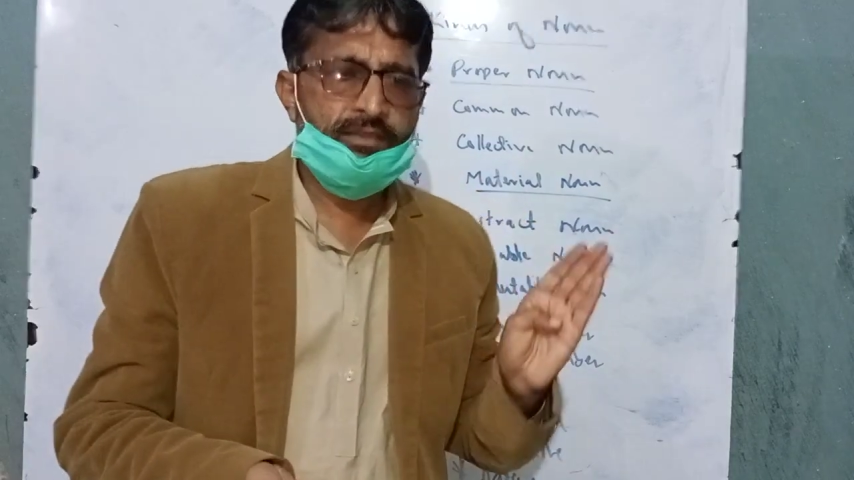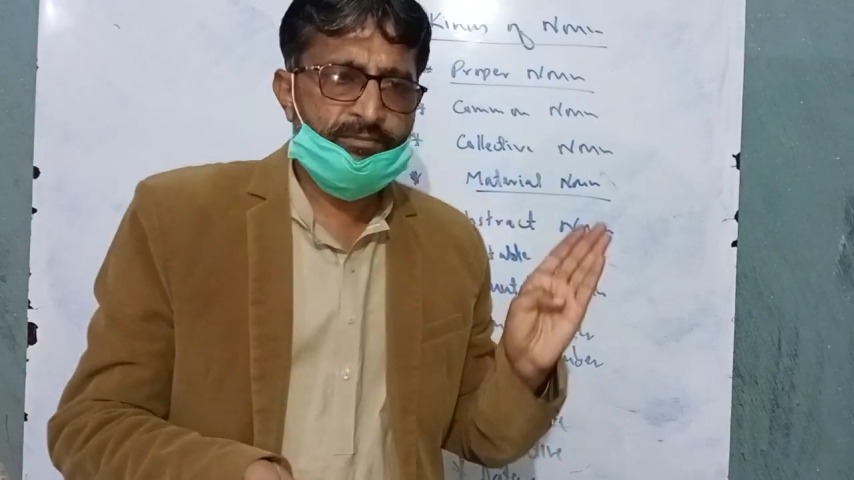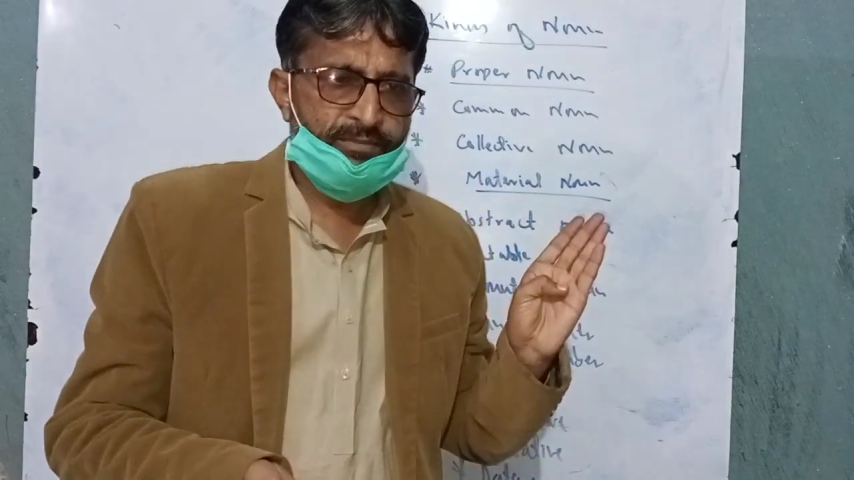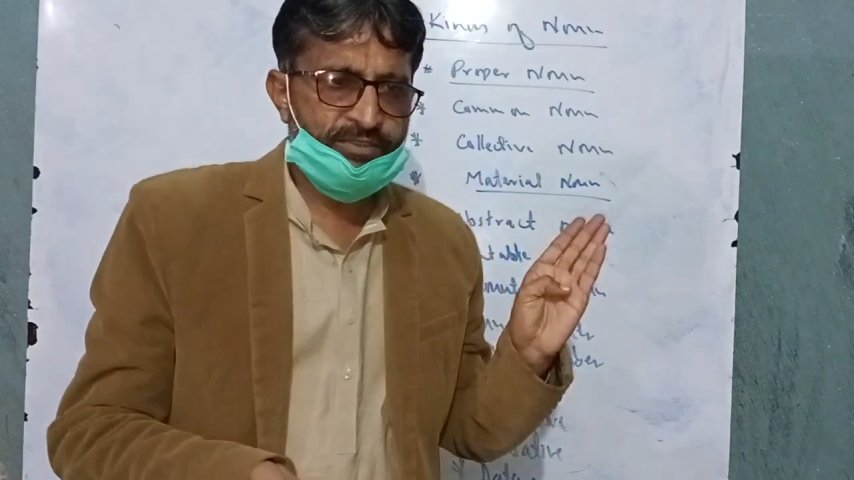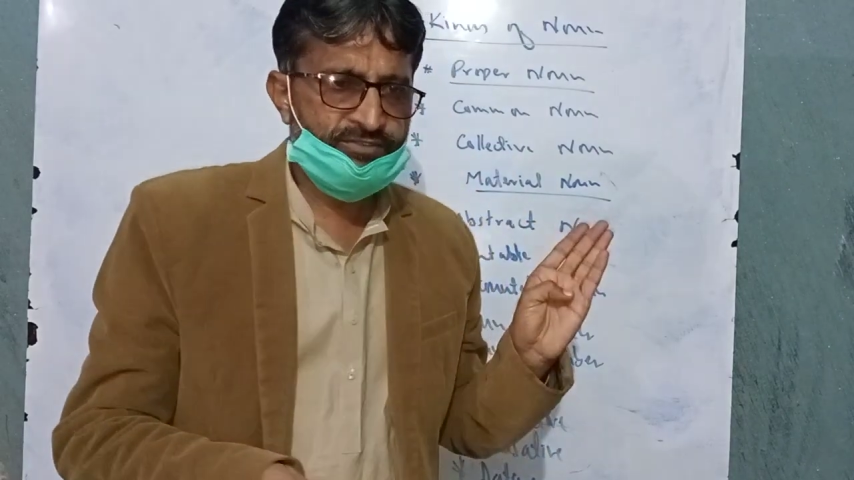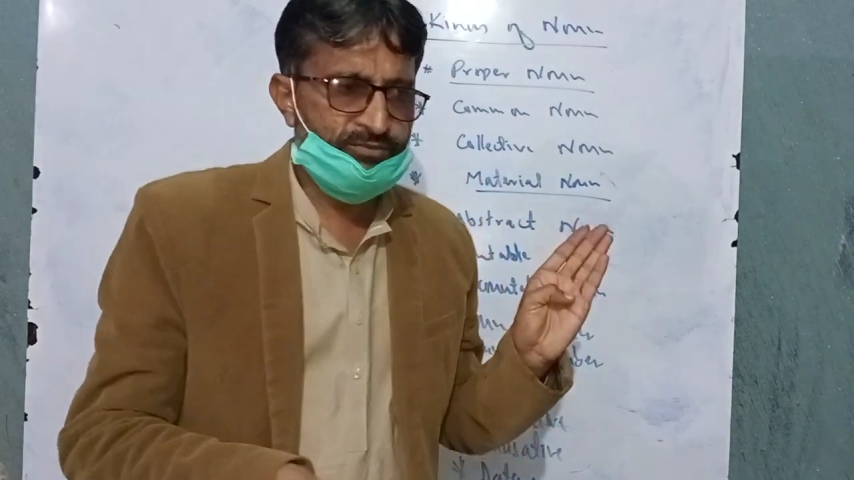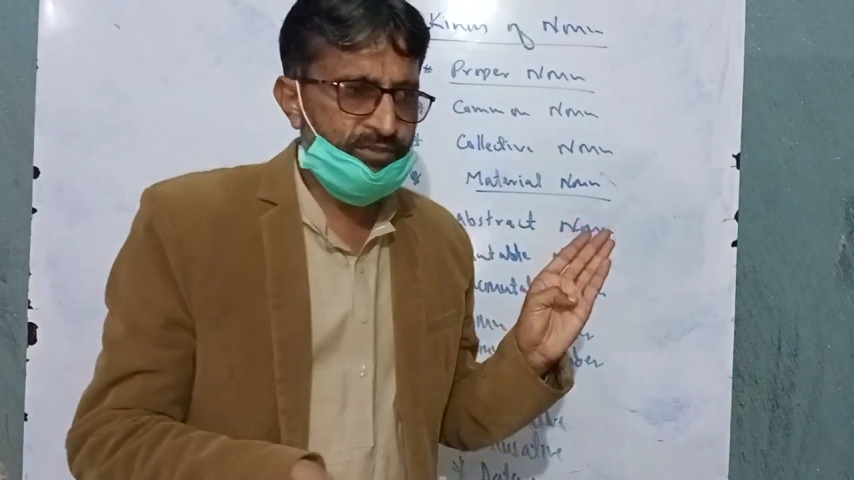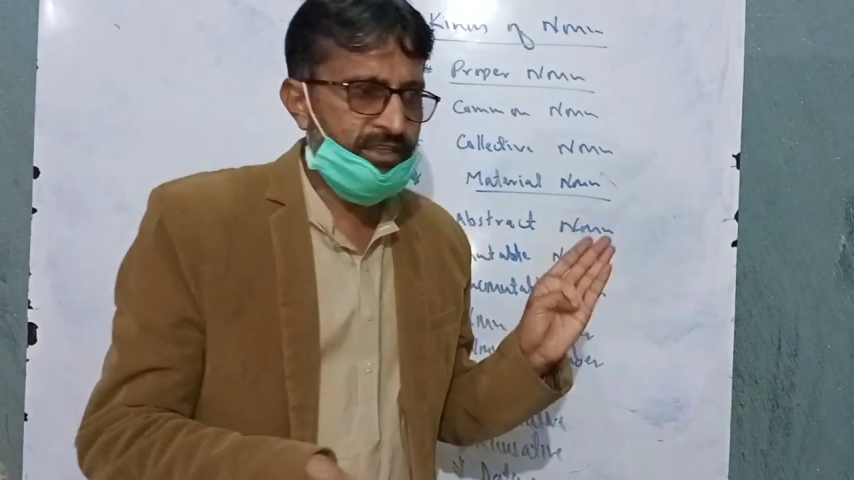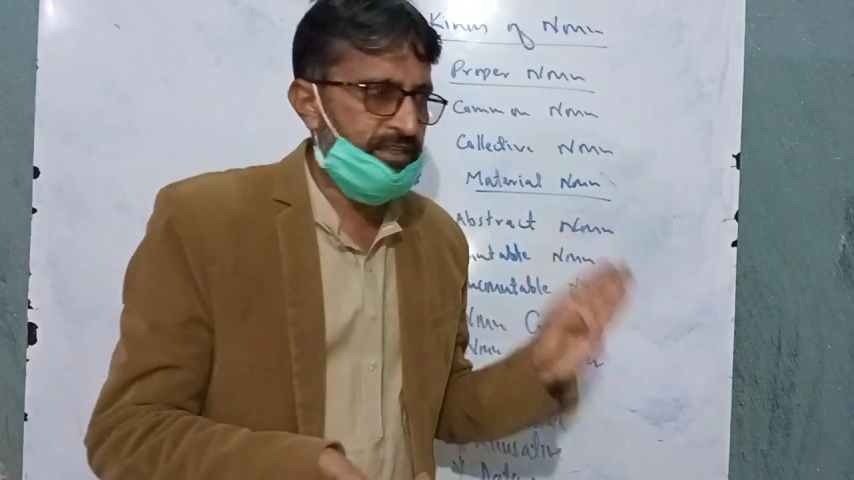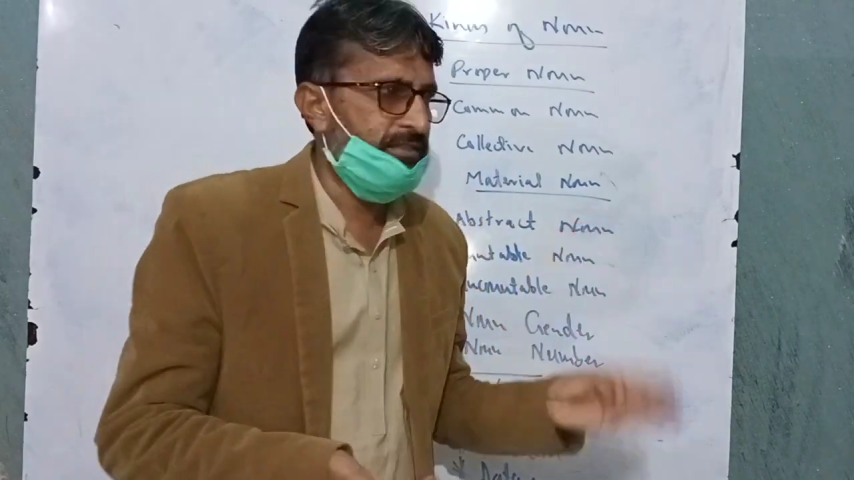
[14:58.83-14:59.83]

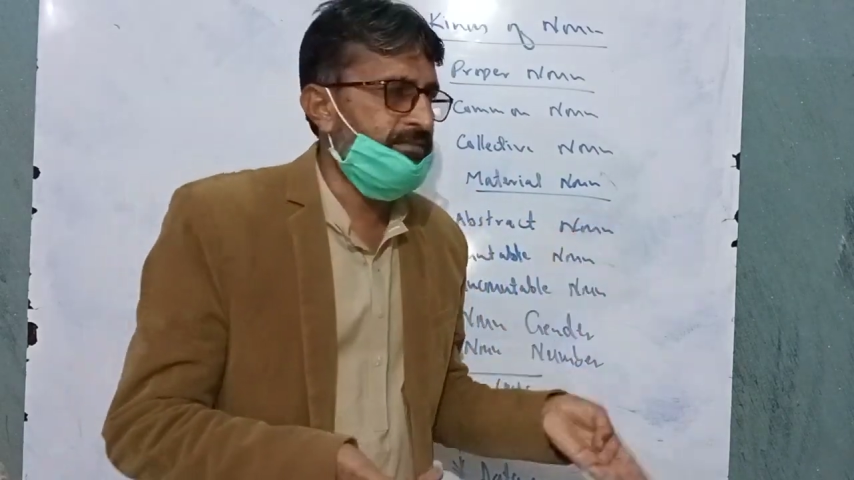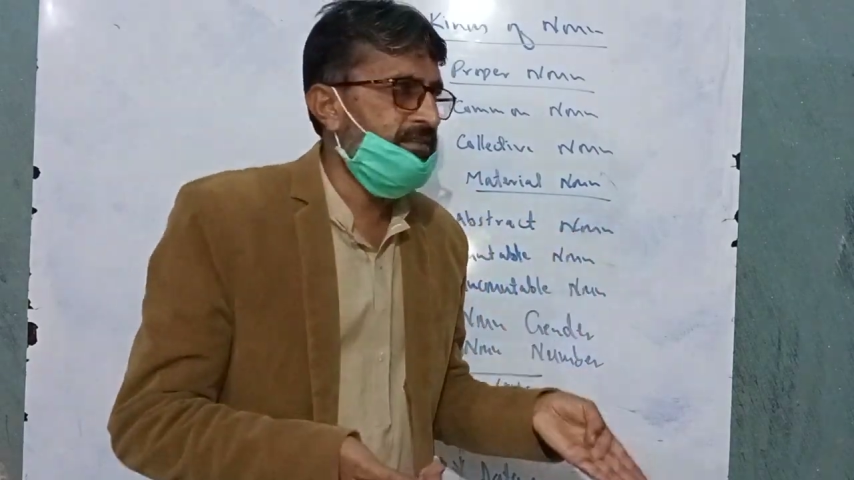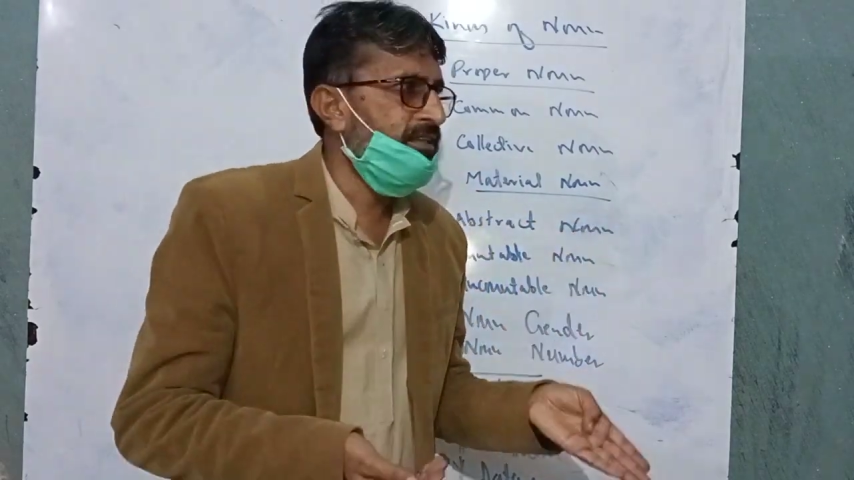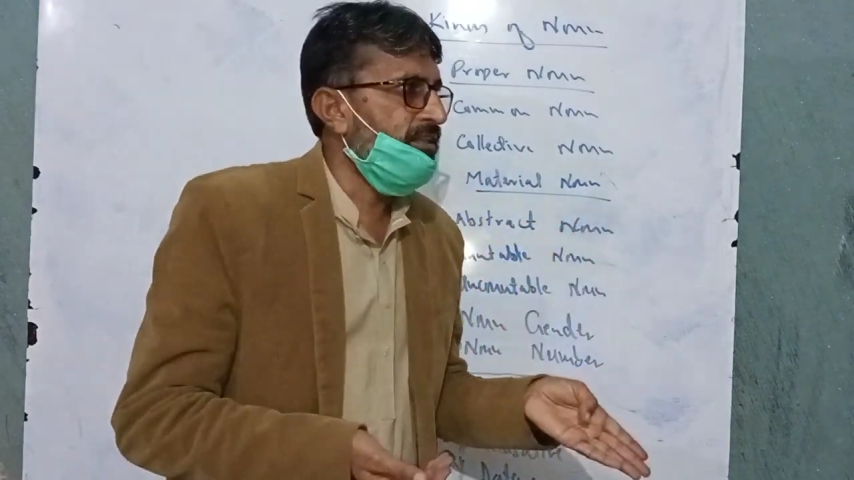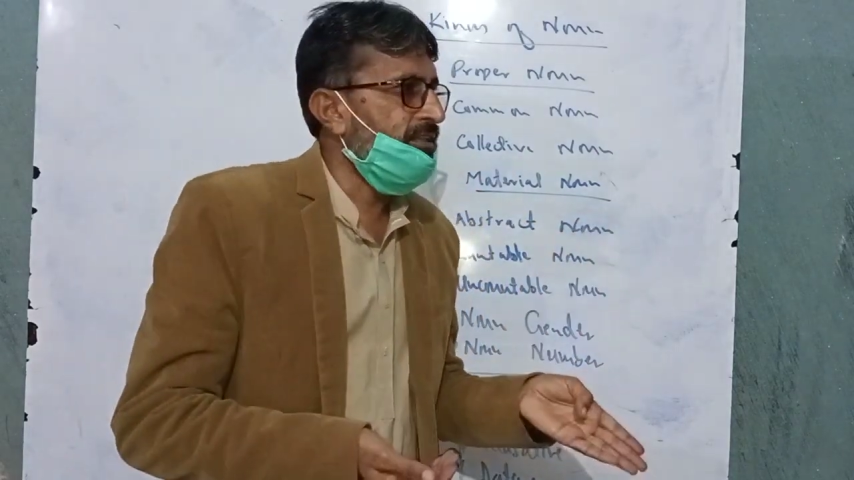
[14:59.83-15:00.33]
masculine.